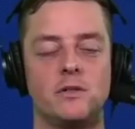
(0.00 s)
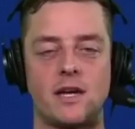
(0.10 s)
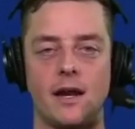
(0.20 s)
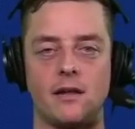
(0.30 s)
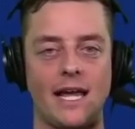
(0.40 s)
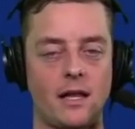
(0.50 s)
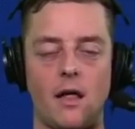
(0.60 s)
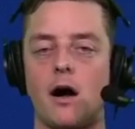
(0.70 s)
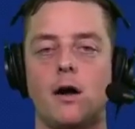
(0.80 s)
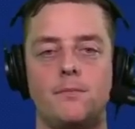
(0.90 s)
who's going to like
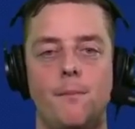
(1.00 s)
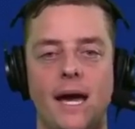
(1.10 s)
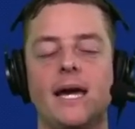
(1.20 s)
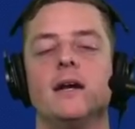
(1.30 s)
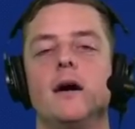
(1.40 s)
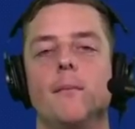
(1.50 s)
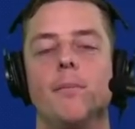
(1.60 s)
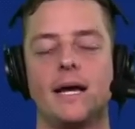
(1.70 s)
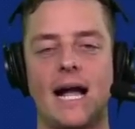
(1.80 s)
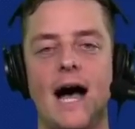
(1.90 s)
clog up the paint,
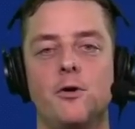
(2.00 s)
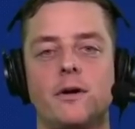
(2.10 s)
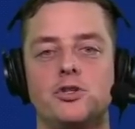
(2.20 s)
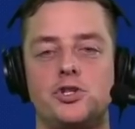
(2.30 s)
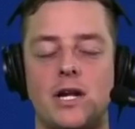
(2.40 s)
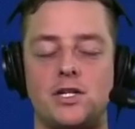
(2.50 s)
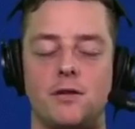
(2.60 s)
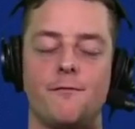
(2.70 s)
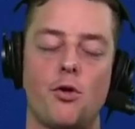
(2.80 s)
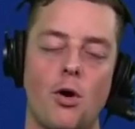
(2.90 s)
but a guy who can stretch
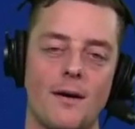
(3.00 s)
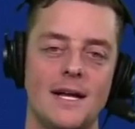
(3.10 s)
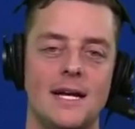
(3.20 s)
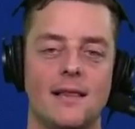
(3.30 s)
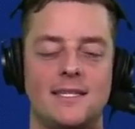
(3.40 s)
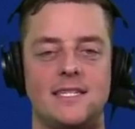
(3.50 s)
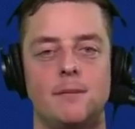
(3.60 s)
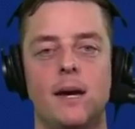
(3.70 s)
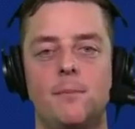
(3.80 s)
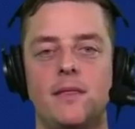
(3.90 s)
the floor. Let's see,
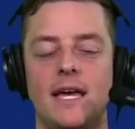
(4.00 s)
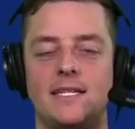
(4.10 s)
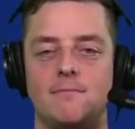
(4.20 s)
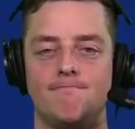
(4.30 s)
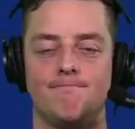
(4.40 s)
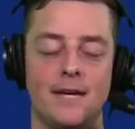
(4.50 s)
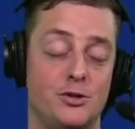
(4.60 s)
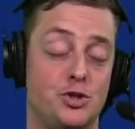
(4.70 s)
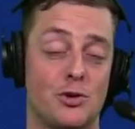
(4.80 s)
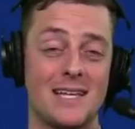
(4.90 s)
maybe they
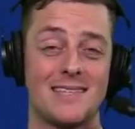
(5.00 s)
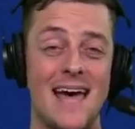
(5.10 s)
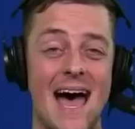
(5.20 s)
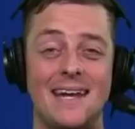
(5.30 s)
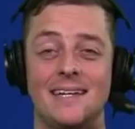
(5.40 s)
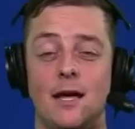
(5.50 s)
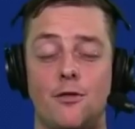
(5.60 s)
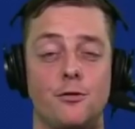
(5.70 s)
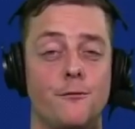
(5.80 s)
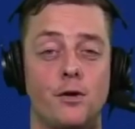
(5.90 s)
address that
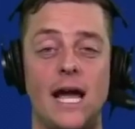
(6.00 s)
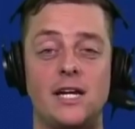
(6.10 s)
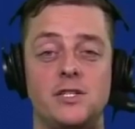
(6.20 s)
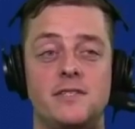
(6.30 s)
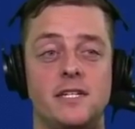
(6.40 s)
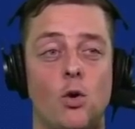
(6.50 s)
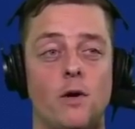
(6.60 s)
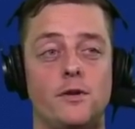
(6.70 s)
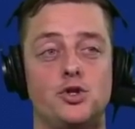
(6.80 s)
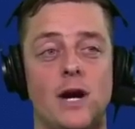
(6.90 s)
through free agency
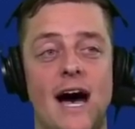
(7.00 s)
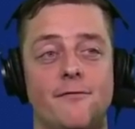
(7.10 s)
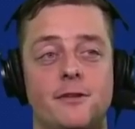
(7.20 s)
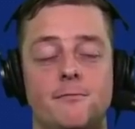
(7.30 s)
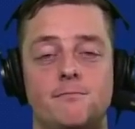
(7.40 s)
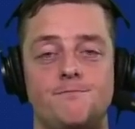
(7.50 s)
or the draft.